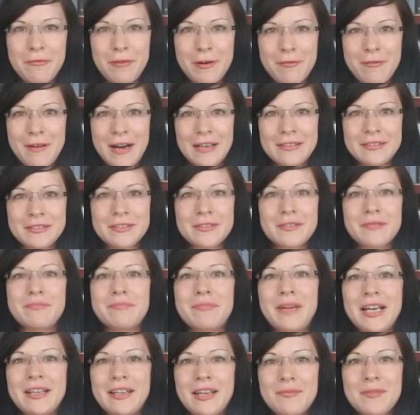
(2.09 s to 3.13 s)
everyone,
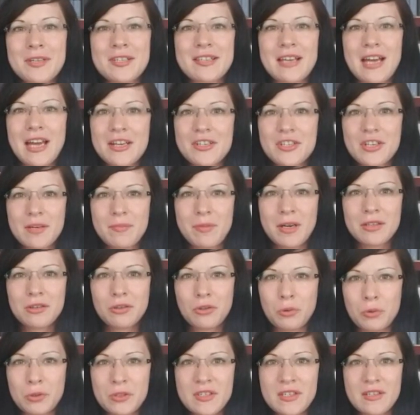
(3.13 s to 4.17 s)
my name is Erzsébet
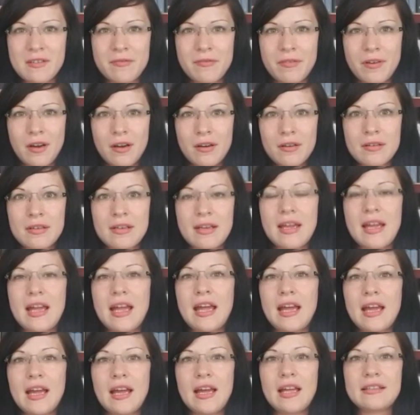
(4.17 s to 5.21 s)
Tóth-Czifra
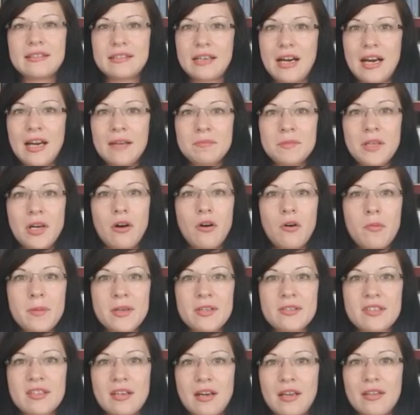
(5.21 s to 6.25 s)
and I'm the
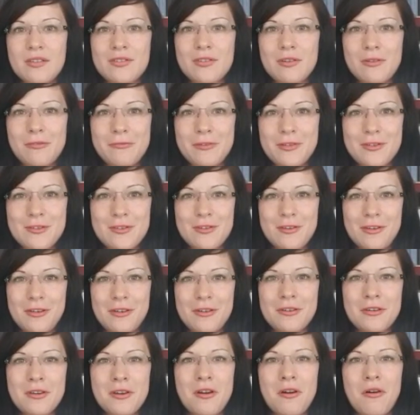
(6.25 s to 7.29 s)
Open Science
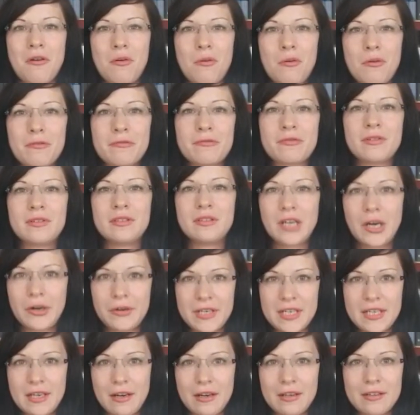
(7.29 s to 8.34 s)
Officer of
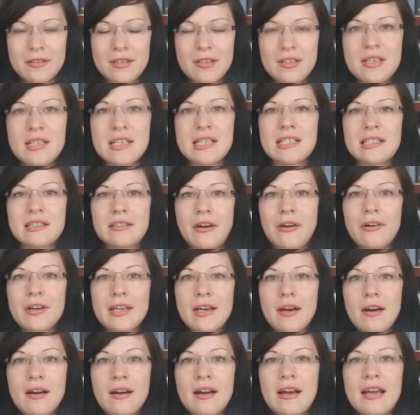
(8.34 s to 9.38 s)
DARIAH.
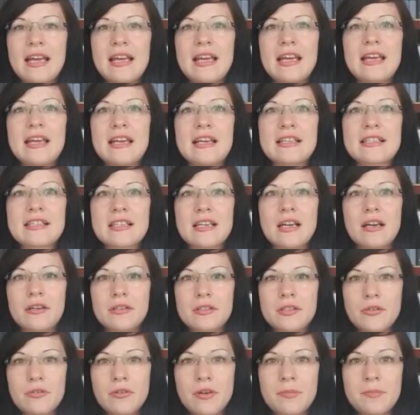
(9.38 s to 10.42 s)
DARIAH is a
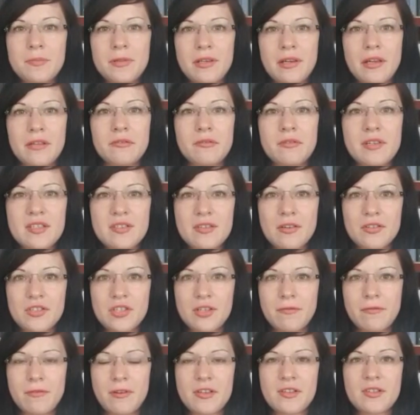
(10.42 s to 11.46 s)
European research
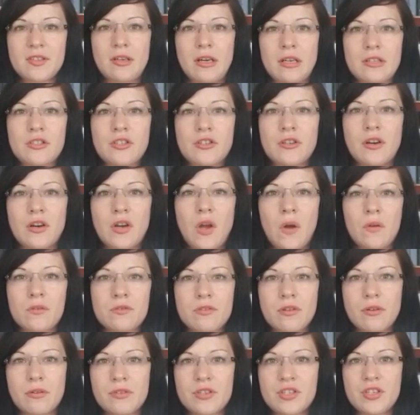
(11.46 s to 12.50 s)
infrastructure
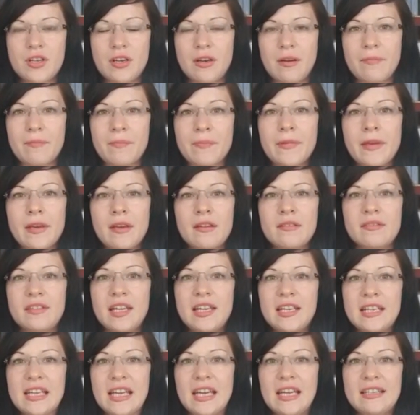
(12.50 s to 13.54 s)
consortium
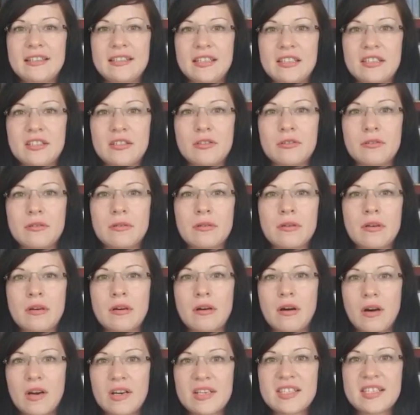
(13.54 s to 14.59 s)
dedicated to
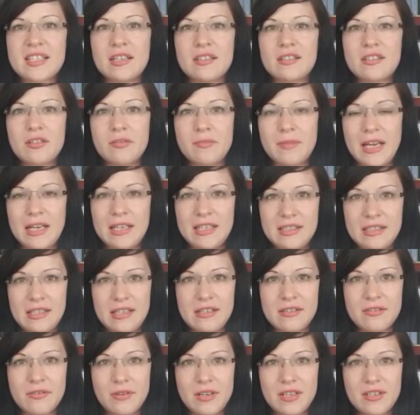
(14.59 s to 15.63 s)
arts and
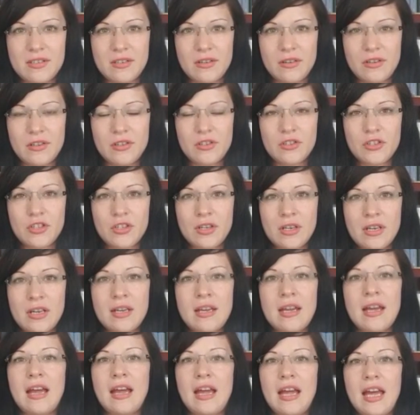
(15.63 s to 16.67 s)
humanities research.
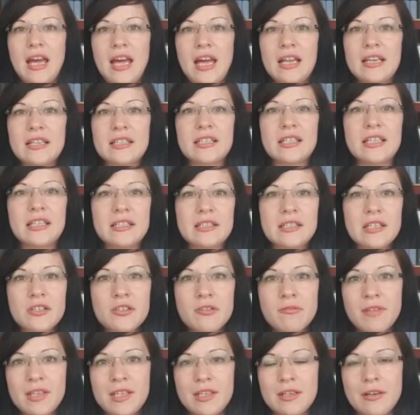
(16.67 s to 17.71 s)
And in
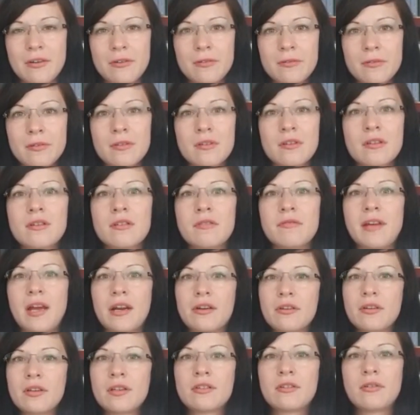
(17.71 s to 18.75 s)
this video, we are
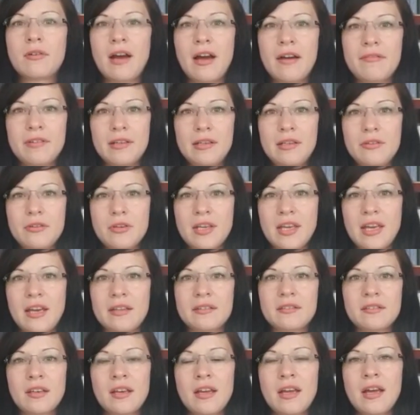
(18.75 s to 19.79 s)
going to have a look
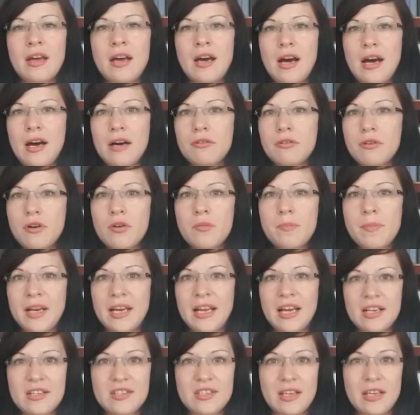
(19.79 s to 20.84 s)
at how open
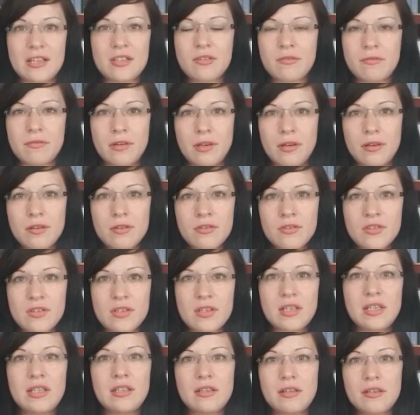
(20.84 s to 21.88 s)
access works
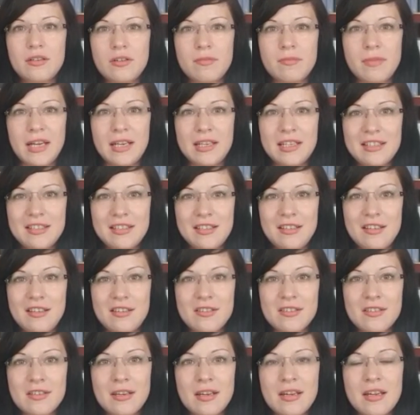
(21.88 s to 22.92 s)
in the
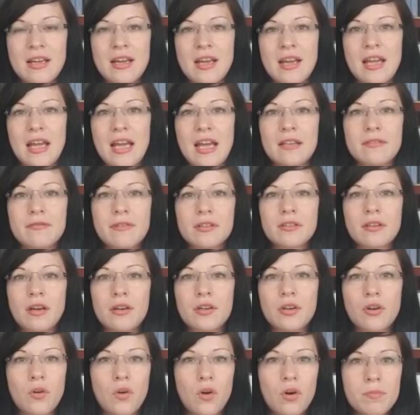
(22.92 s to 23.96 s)
humanities and what are
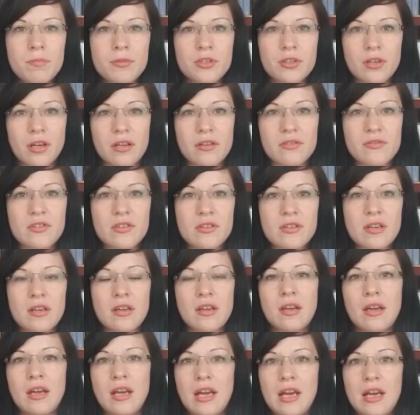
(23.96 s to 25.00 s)
your options
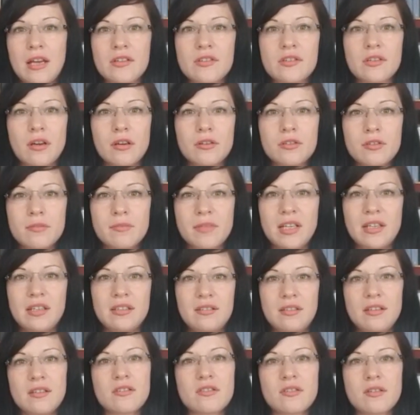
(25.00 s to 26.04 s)
as a
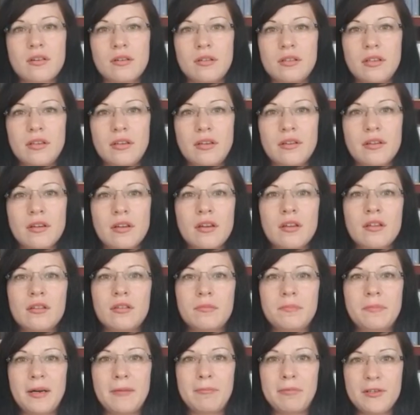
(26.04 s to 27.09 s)
humanities scholar to
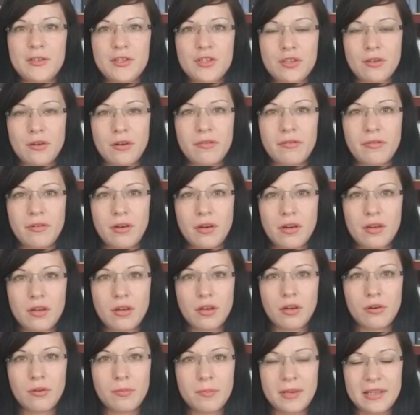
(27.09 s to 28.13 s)
publish your work
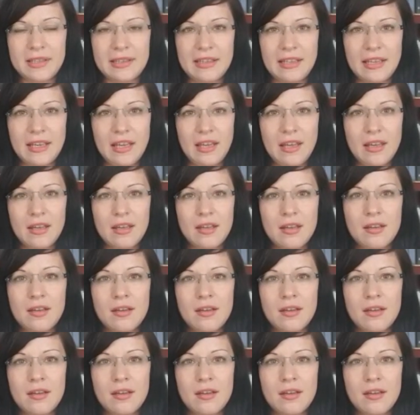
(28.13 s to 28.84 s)
openly.